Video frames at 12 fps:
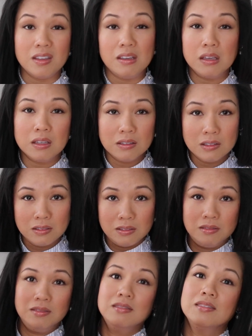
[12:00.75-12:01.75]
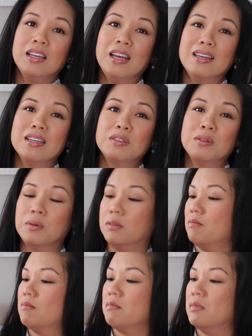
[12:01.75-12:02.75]
the, I guess,
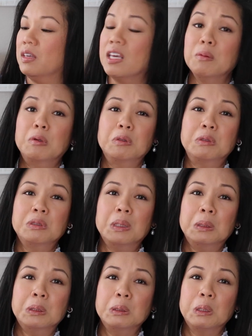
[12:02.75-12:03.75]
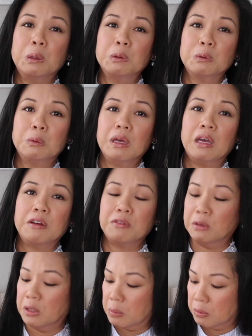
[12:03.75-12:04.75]
the chemical stench goes away
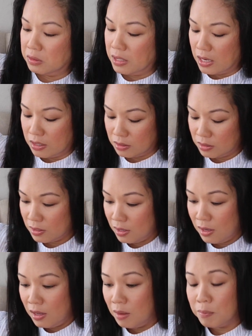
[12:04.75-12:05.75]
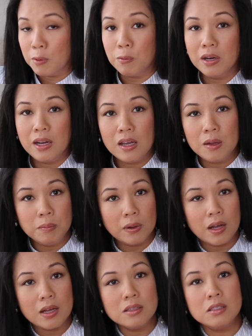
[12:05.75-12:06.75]
after a couple days. But when I
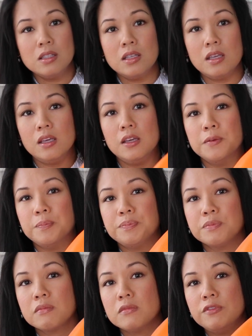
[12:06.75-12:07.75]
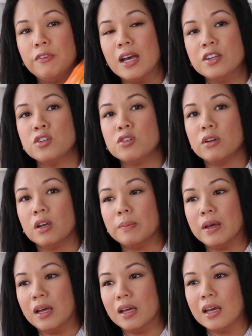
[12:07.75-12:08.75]
unboxed the Fashion
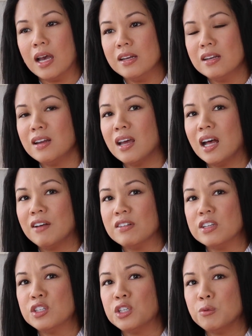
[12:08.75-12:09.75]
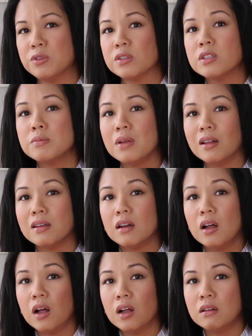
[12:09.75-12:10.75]
Drug bag, I didn't have an issue with the smell at
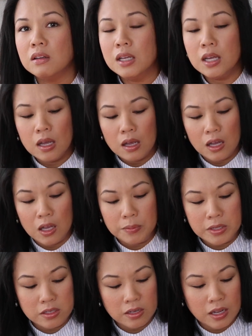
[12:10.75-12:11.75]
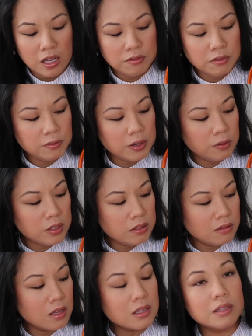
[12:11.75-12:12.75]
all. It did have a
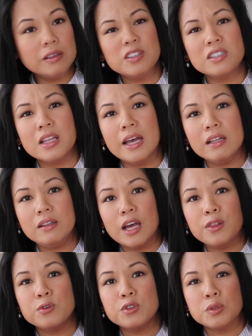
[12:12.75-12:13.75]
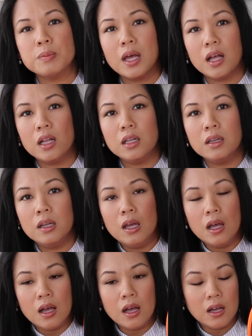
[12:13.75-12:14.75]
very slight leather smell,
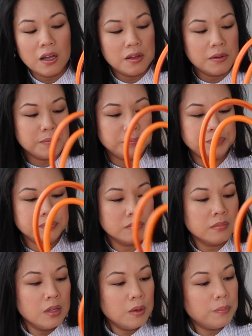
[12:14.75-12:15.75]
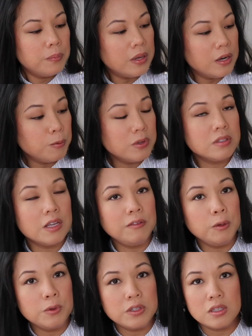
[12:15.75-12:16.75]
but it was
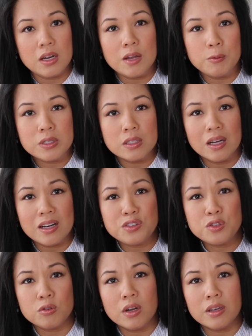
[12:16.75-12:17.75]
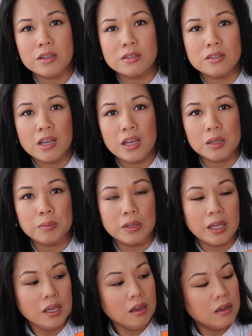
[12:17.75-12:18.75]
definitely was not as strong as the Teddy
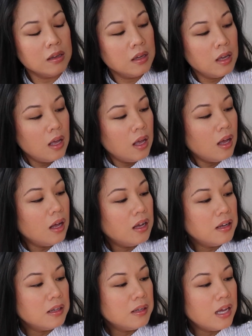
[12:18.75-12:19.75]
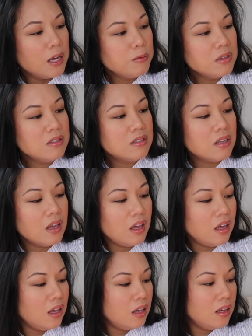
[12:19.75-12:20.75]
Blake. I would
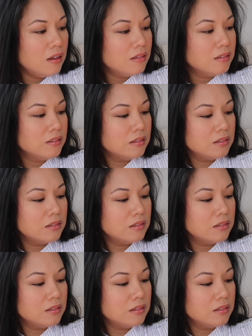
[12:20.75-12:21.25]
say